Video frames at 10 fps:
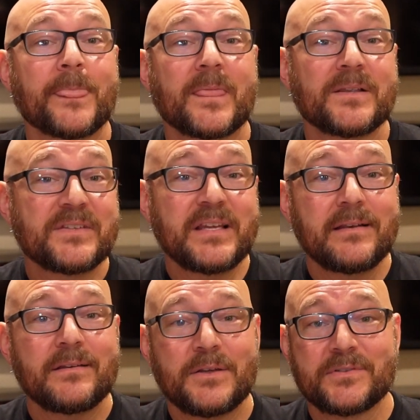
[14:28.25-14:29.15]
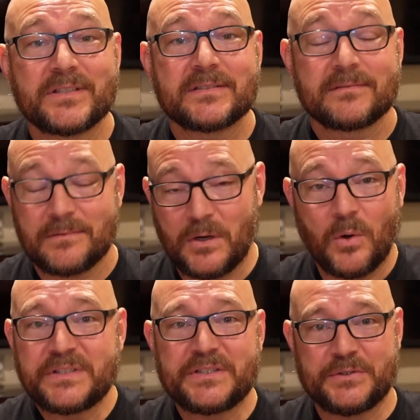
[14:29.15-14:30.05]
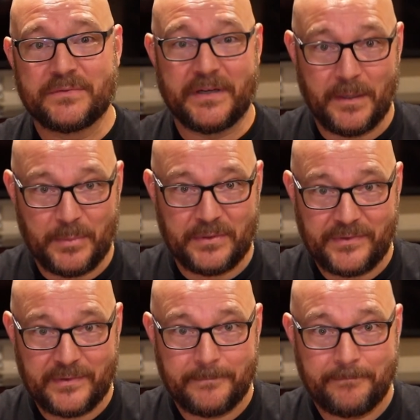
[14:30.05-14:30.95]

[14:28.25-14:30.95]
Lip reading: The Syn uses only two variables.